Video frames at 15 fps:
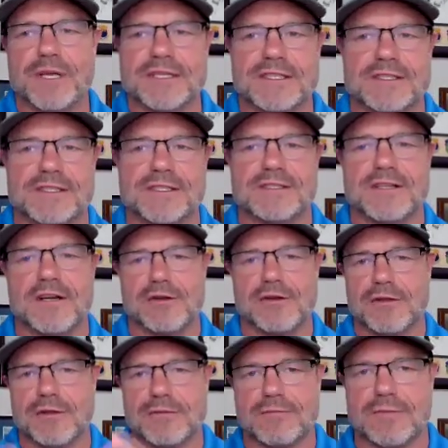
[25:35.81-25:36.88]
businesses
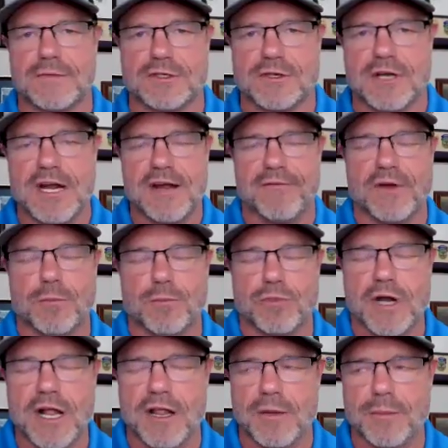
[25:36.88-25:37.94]
under the TrYumph
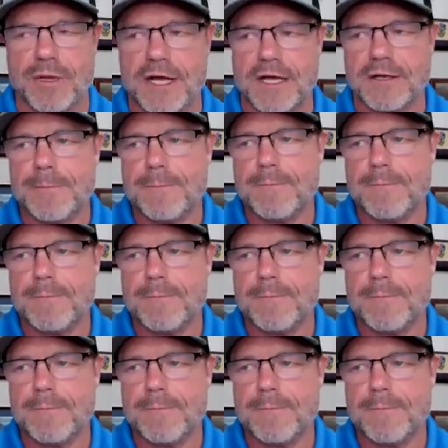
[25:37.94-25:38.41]
umbrella. But